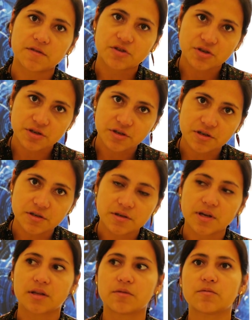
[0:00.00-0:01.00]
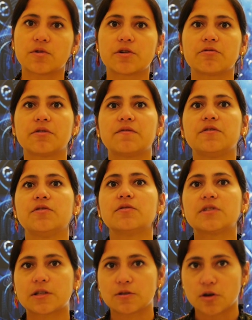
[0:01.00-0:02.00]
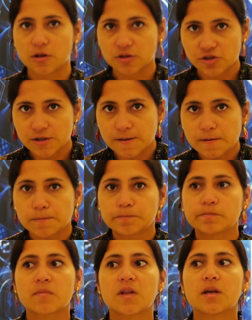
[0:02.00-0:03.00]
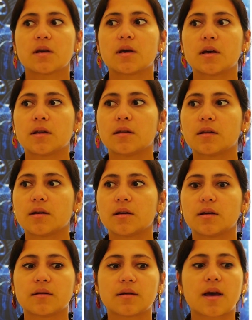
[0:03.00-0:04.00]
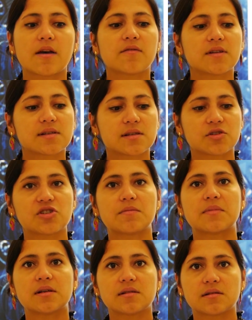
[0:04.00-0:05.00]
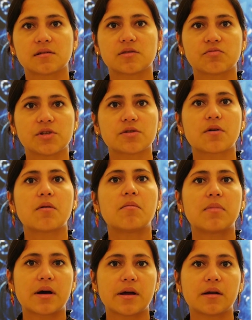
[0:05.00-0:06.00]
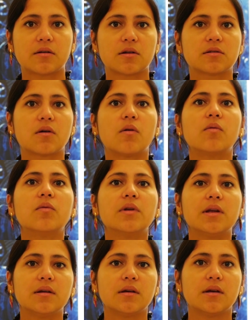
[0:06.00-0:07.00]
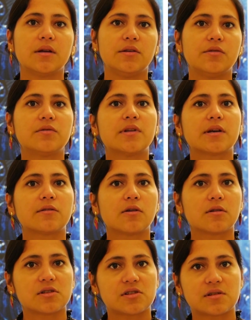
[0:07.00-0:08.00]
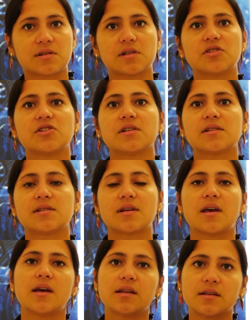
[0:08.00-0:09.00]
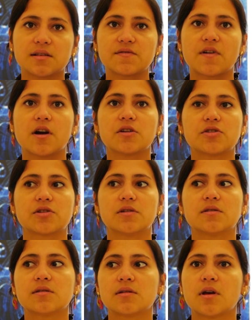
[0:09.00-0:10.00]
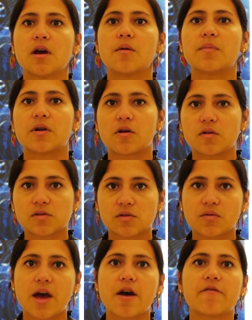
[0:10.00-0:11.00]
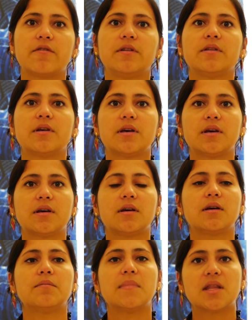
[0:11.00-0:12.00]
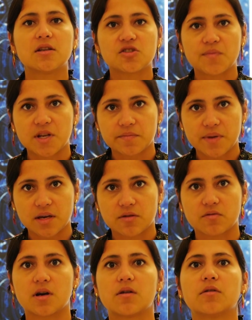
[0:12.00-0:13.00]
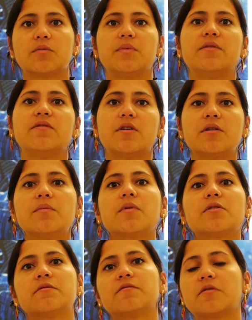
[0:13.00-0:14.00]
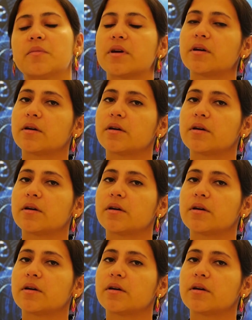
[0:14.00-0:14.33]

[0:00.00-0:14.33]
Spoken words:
engineer and I work with new technologies. And then having such a master's which combine not only new technologies such as ADAS functions, but also having the management background be very important for my